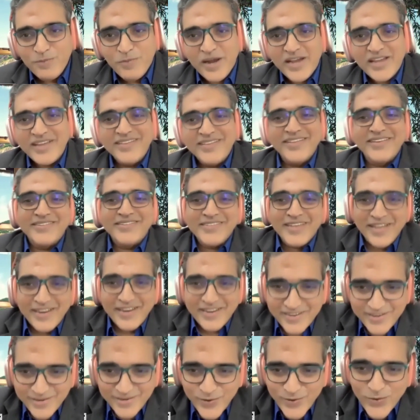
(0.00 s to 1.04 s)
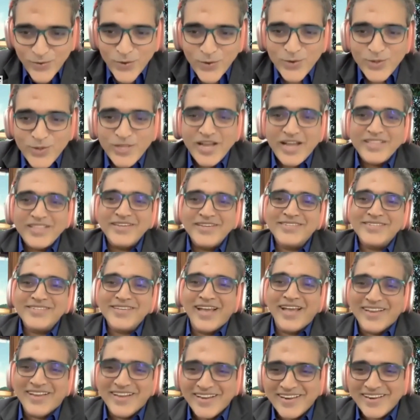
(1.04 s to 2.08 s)
don't buy in the channel, you go to the other
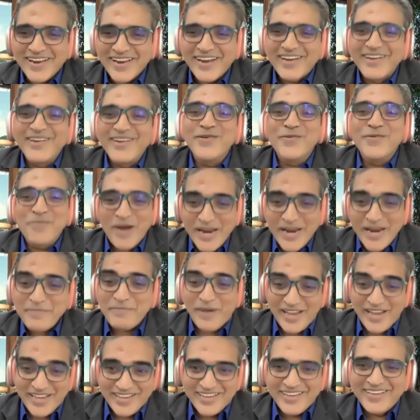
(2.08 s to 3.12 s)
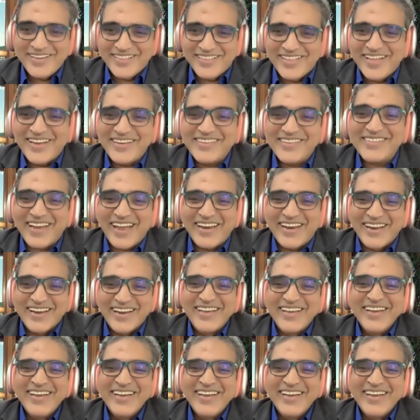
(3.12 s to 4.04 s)
channel, and you might buy in that channel.